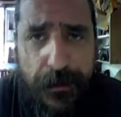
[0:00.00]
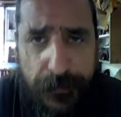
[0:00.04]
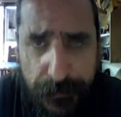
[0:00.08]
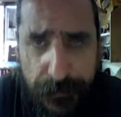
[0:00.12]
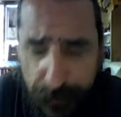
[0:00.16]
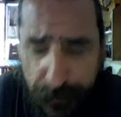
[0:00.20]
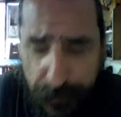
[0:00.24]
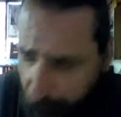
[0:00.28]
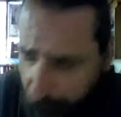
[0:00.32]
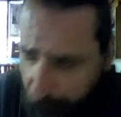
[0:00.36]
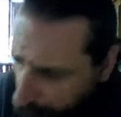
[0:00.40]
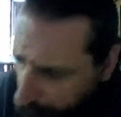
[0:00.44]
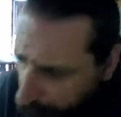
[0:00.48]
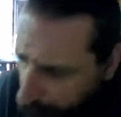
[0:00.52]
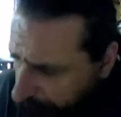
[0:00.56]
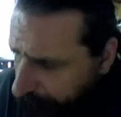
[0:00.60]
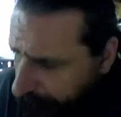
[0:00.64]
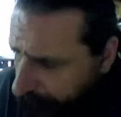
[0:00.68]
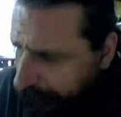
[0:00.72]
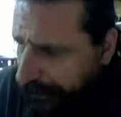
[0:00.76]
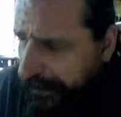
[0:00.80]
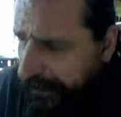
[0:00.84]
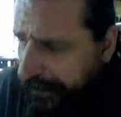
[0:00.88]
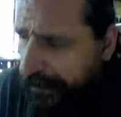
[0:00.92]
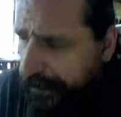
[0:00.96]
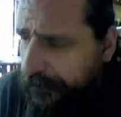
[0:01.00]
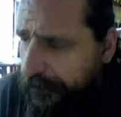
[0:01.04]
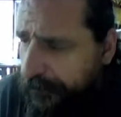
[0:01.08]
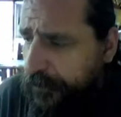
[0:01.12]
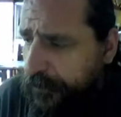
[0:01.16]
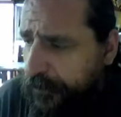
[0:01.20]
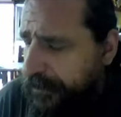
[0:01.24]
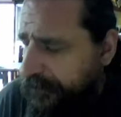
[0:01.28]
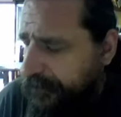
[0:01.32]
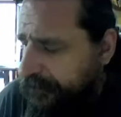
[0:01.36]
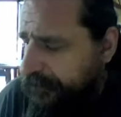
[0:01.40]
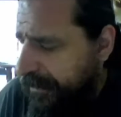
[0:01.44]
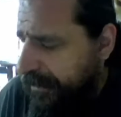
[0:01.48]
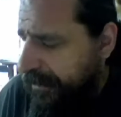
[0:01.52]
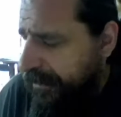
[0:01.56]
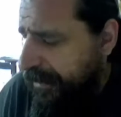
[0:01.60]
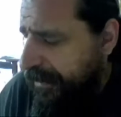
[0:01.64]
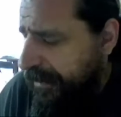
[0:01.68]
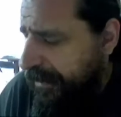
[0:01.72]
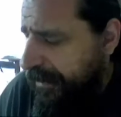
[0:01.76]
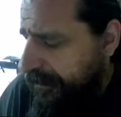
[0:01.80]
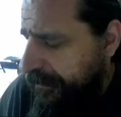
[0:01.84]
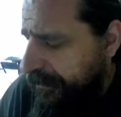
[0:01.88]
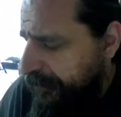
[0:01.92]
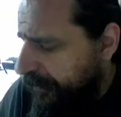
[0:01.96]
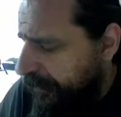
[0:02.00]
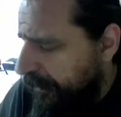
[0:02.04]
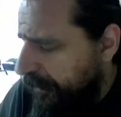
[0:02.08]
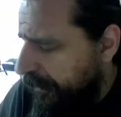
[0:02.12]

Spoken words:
So I won't complain, I'm doing fine.